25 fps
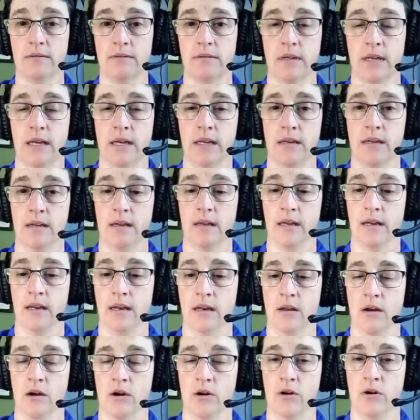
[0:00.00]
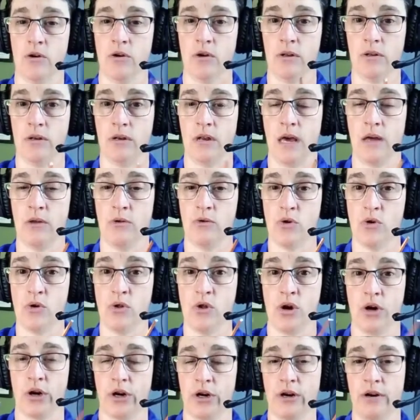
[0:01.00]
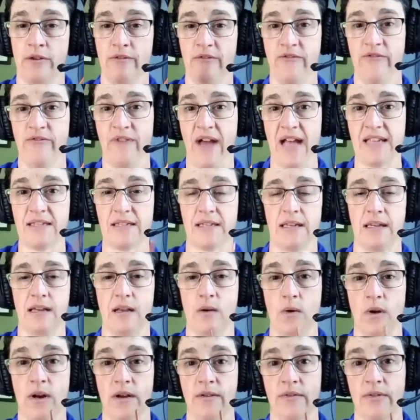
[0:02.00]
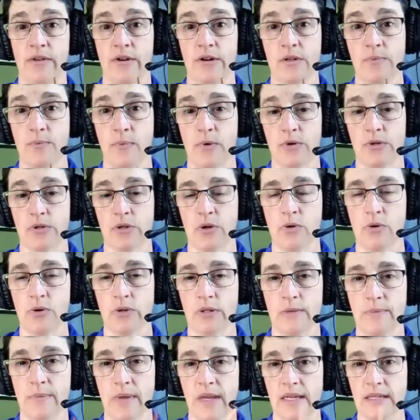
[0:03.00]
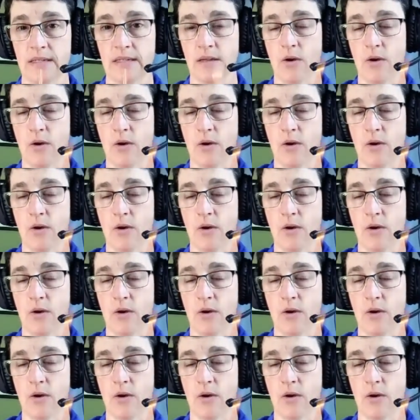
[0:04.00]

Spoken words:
and are no longer fastening whatever they're supposed to hold in place.